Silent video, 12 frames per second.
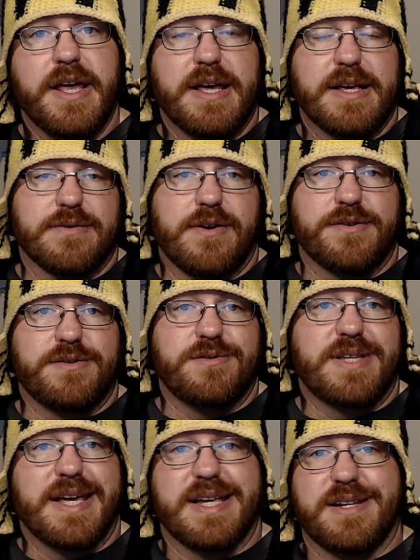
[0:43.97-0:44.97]
as long as you
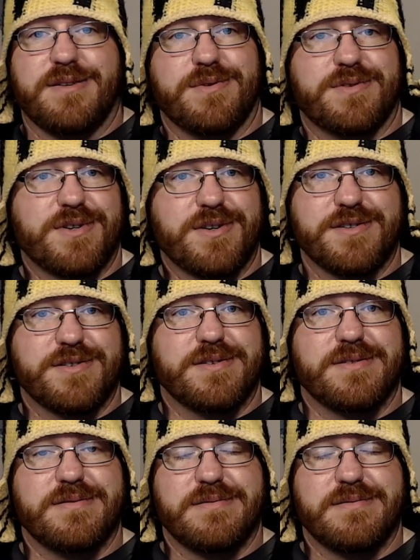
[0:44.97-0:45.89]
take into a certain